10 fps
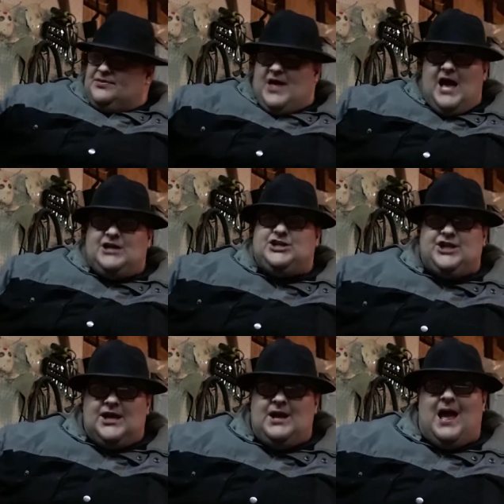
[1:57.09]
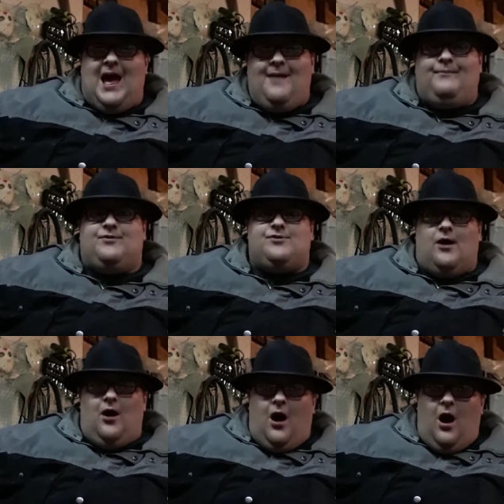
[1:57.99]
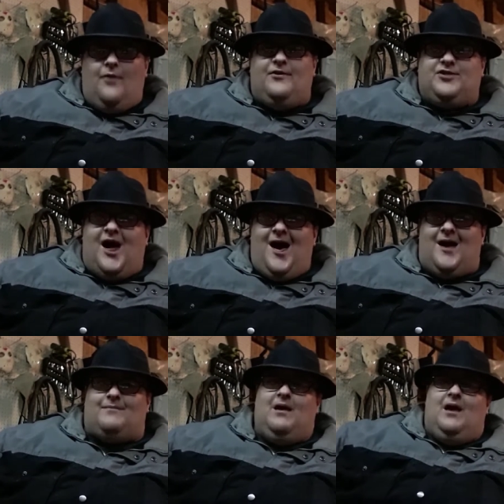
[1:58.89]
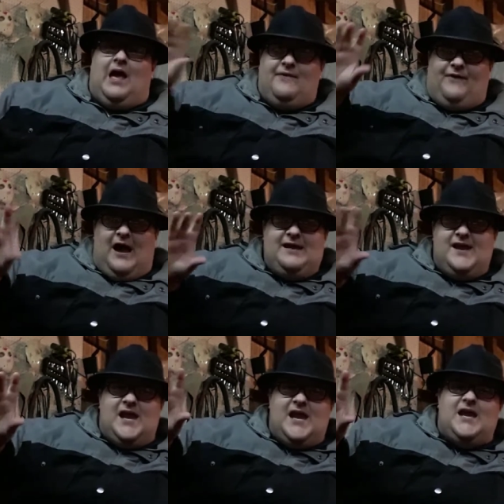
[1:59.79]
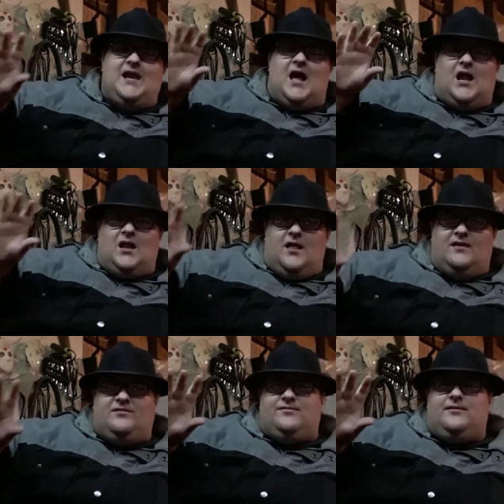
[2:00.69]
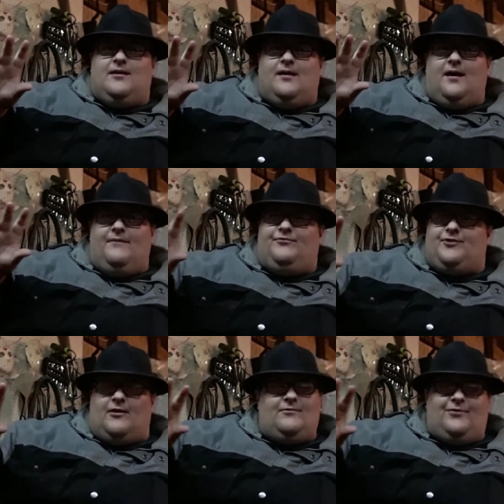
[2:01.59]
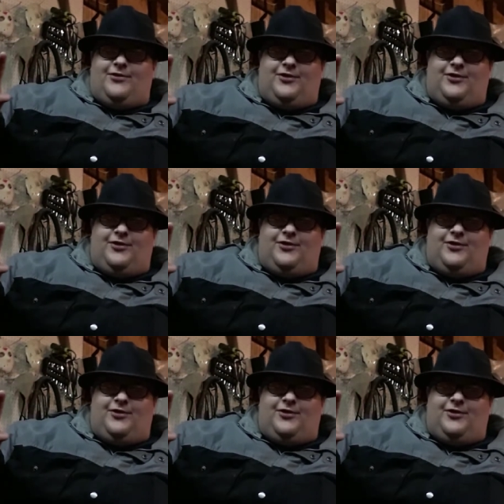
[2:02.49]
That shit happens all the time. If I need a list of certain